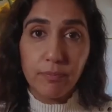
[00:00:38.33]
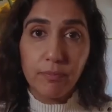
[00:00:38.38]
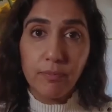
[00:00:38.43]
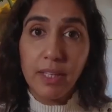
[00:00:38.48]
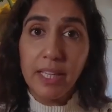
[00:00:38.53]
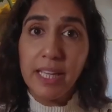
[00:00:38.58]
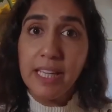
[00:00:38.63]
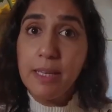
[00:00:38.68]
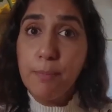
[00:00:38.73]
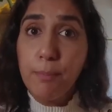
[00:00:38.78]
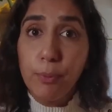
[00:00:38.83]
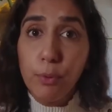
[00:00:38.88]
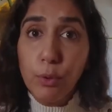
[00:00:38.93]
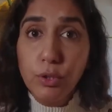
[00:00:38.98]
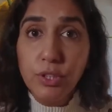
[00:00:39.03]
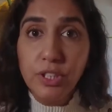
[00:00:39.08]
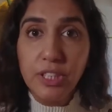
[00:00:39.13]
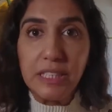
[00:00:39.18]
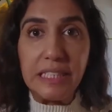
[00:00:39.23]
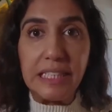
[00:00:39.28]
and
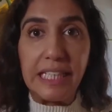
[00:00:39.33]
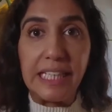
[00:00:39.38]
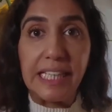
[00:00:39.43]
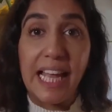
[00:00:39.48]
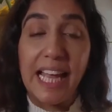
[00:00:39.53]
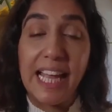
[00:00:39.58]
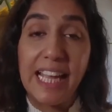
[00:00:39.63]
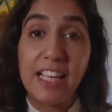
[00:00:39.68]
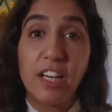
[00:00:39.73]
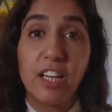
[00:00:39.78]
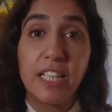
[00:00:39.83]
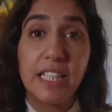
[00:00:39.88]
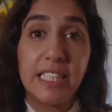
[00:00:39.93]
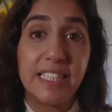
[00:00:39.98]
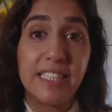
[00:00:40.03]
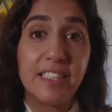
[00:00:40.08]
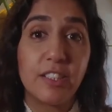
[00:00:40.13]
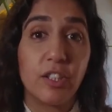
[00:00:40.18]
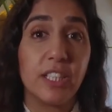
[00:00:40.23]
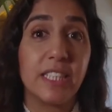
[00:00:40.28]
importantly, AI
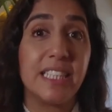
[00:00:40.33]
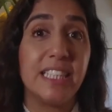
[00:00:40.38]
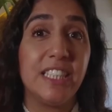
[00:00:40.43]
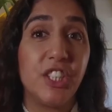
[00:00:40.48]
is starting to